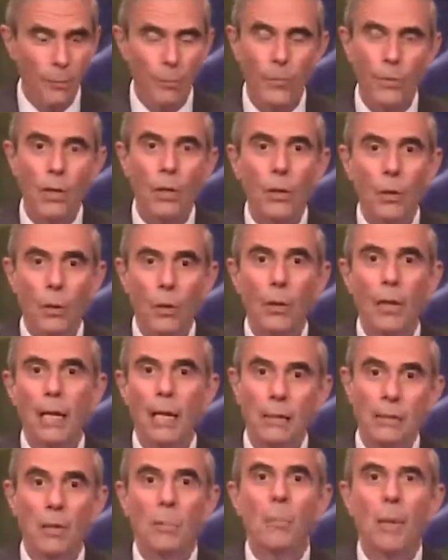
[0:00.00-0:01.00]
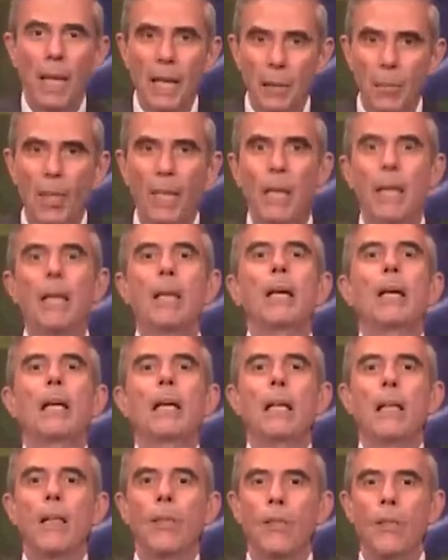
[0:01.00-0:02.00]
you know, it's a baby
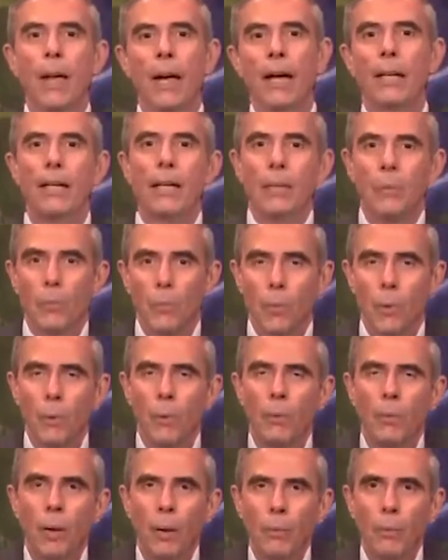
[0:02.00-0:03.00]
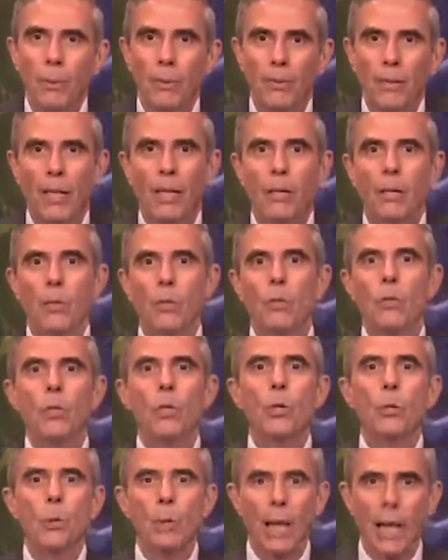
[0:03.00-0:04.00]
that would represent
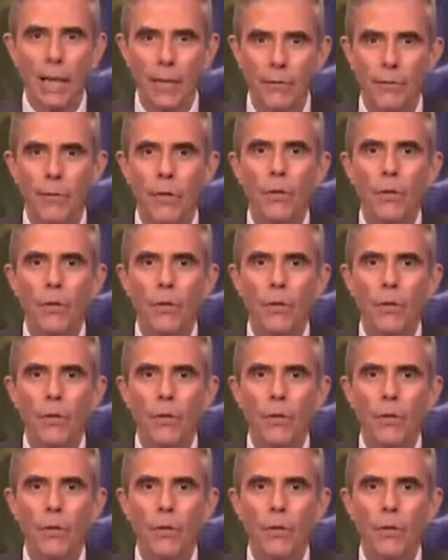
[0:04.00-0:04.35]
new life,